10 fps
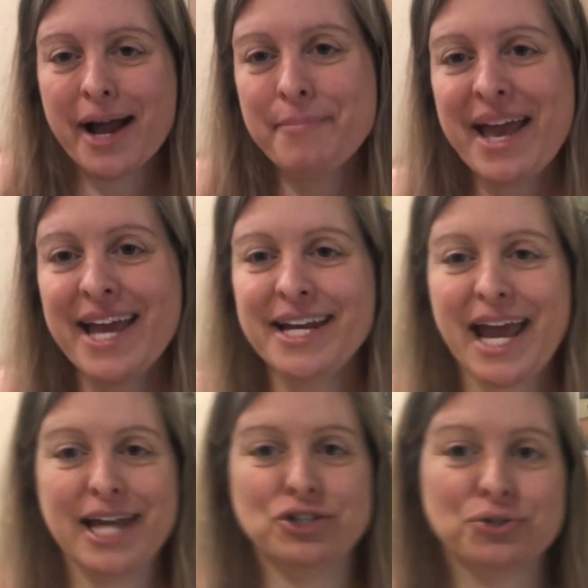made
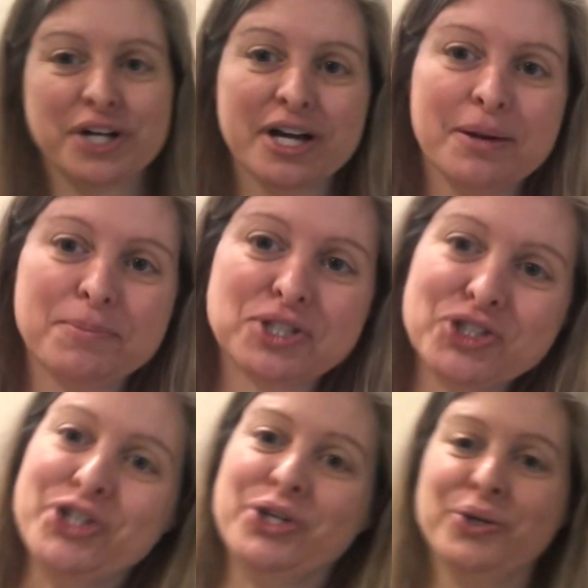a trip
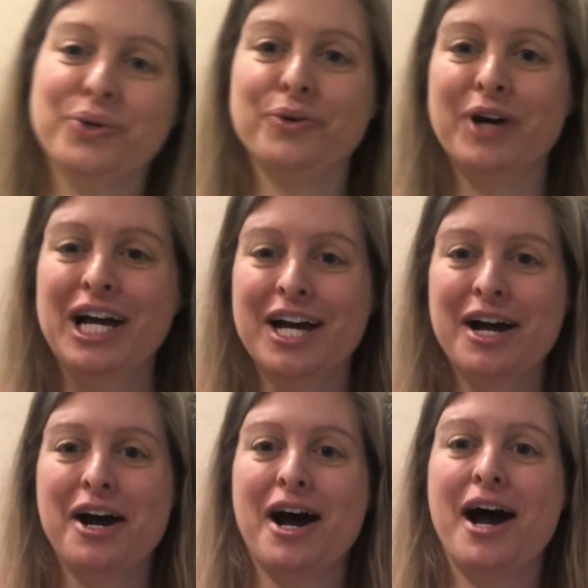to
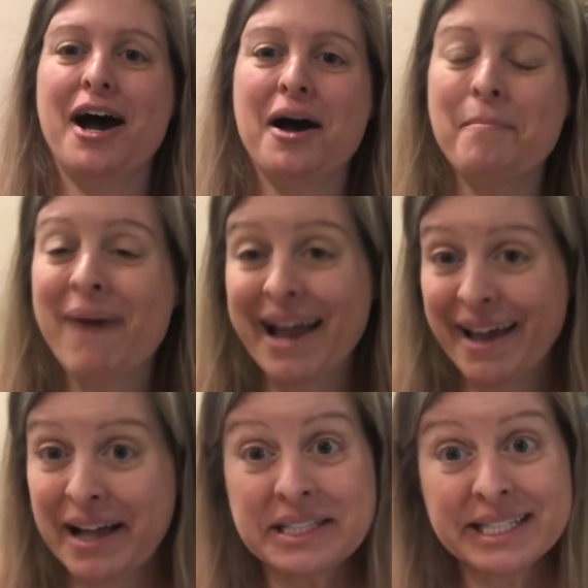my
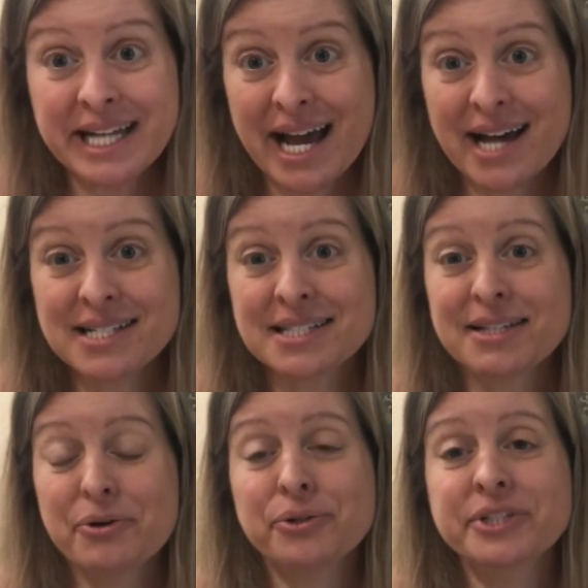LNS,
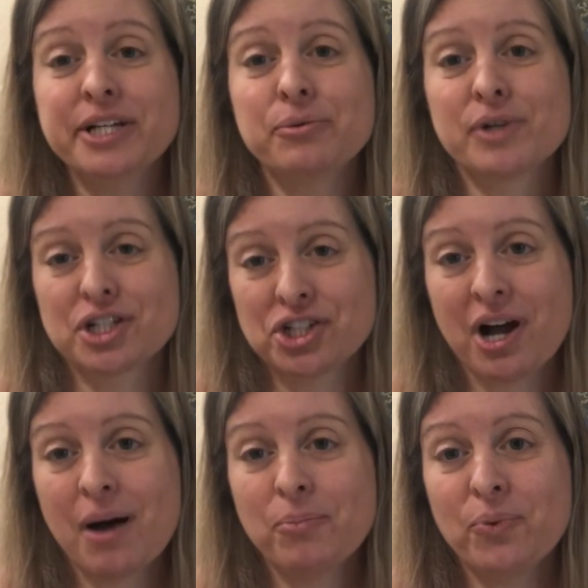Local Needlework
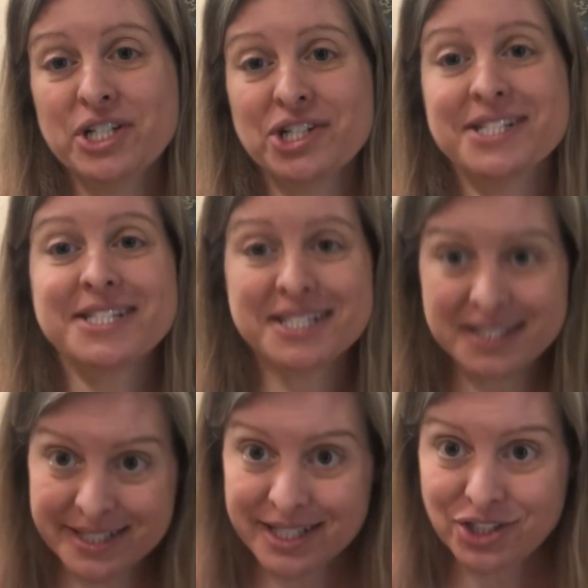Shop, which is the
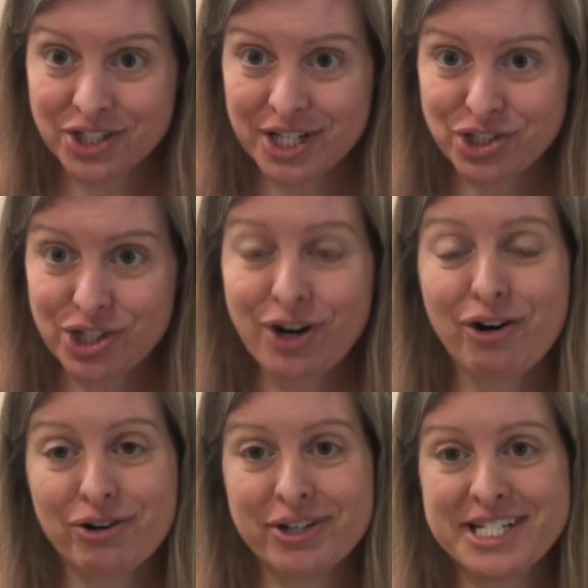Stitch Niche in
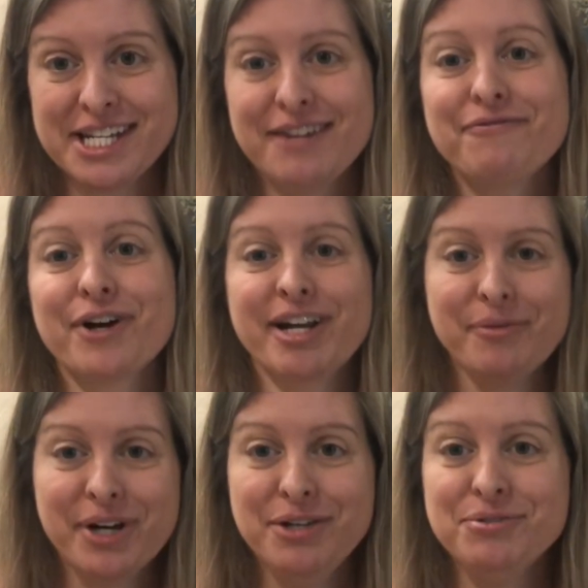Arlington. For
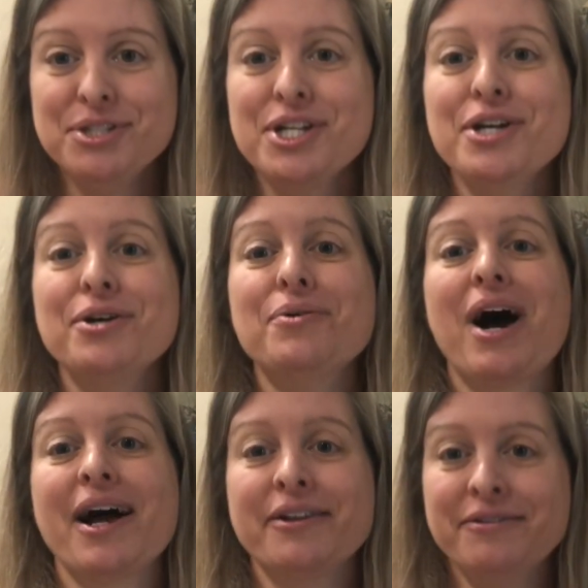anyone who's new,
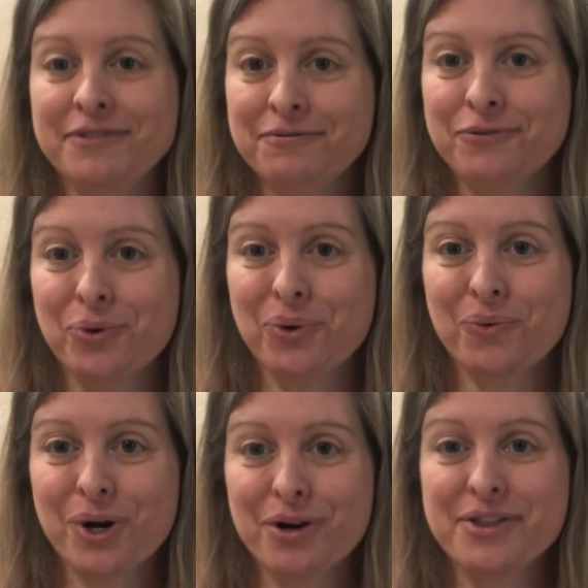I live in Fort
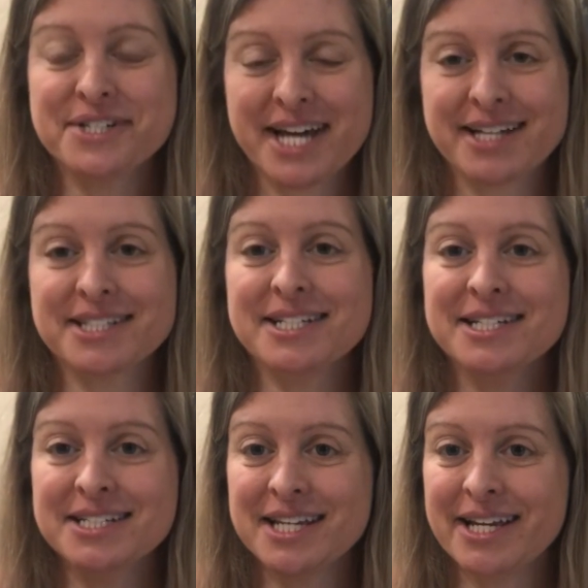Worth,
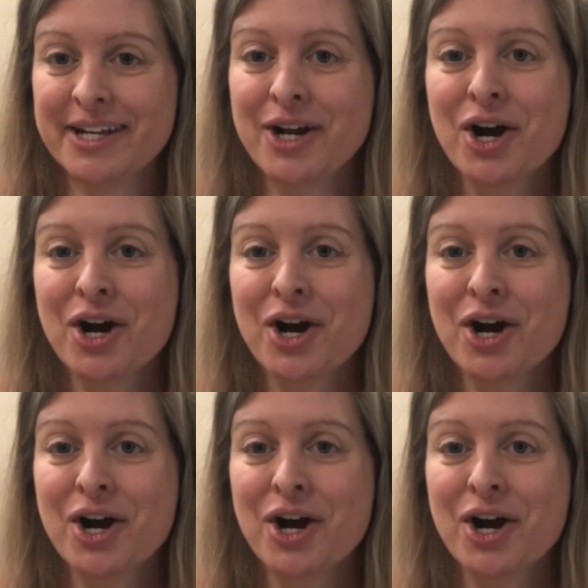Texas. In